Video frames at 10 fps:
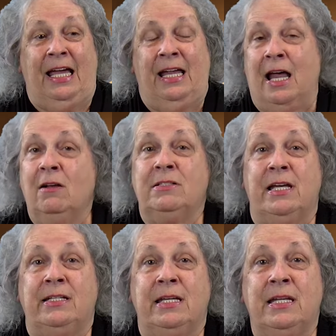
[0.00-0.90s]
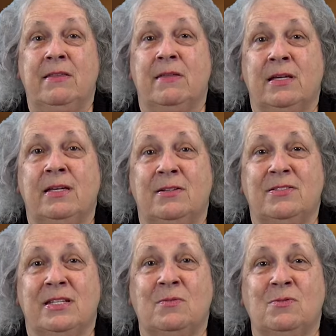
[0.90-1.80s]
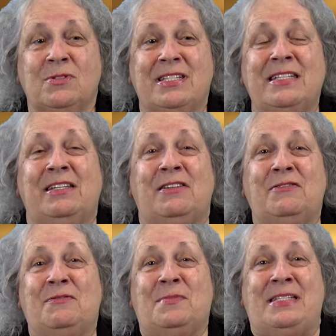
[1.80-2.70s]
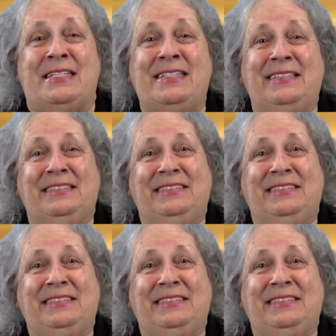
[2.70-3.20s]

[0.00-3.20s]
And I'll take anything else He wants to give me.